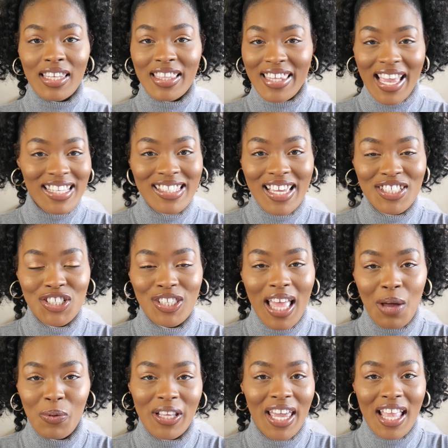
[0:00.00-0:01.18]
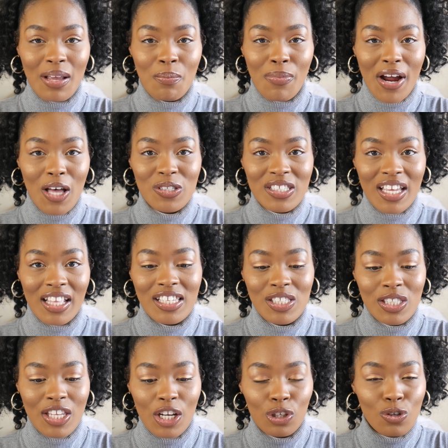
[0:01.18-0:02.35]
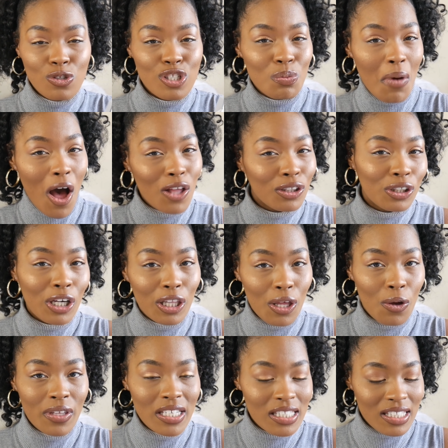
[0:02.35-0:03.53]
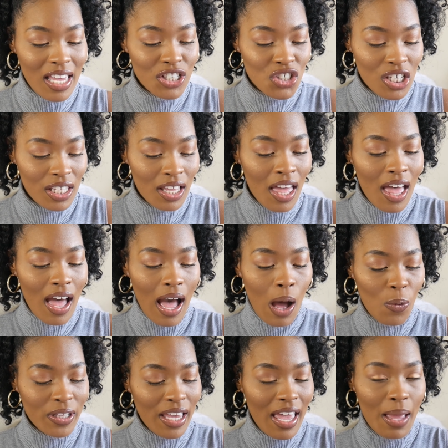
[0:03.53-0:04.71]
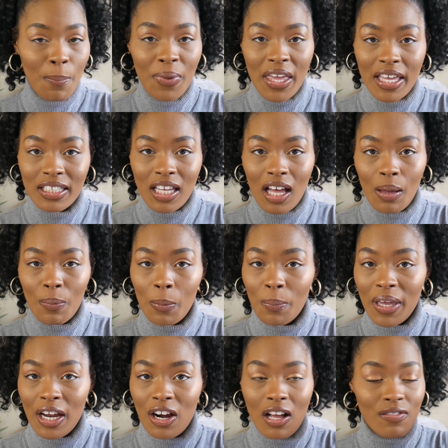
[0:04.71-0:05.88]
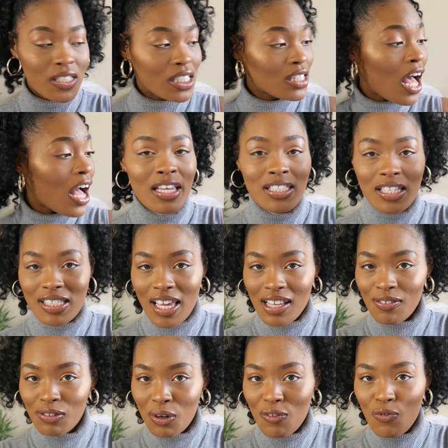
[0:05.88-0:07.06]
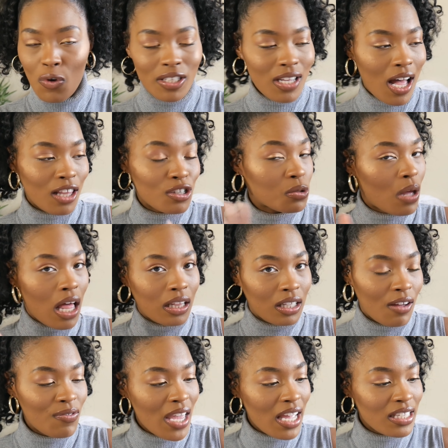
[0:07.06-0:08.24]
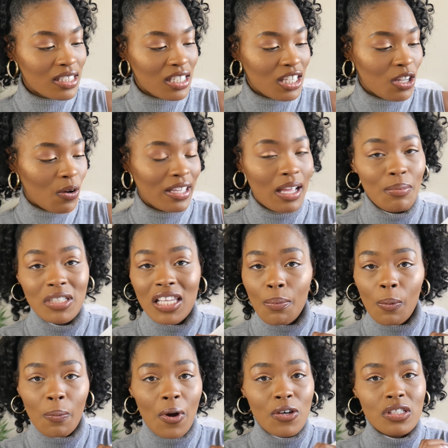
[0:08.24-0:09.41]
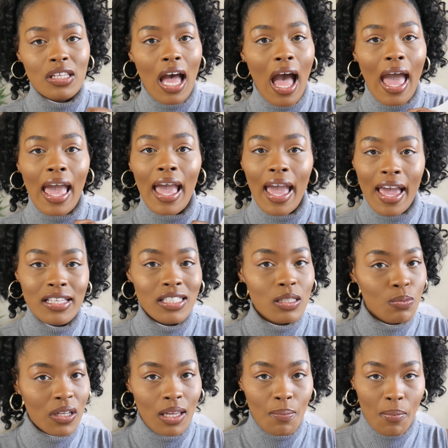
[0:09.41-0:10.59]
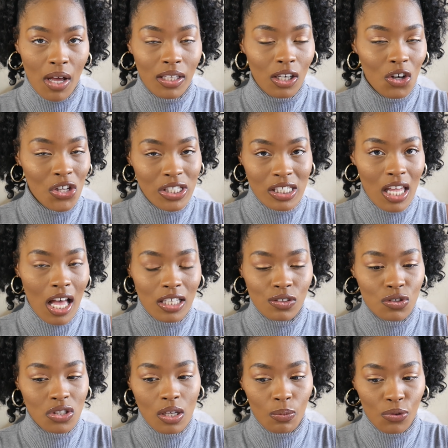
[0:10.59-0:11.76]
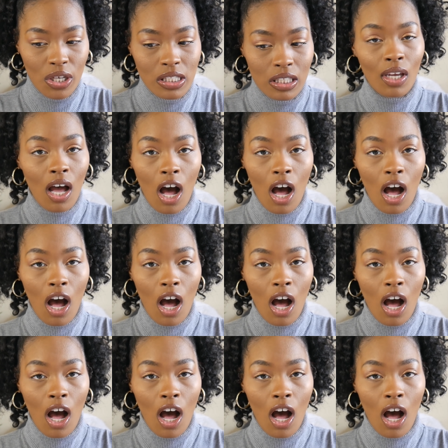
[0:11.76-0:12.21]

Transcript: The next section that I went ahead and browsed in is their little small little clothing section. I went ahead and picked up a pair of socks. It's a set of three, four dollars, so I love that deal. And I'm the type of person I hate spending money on socks for some reason.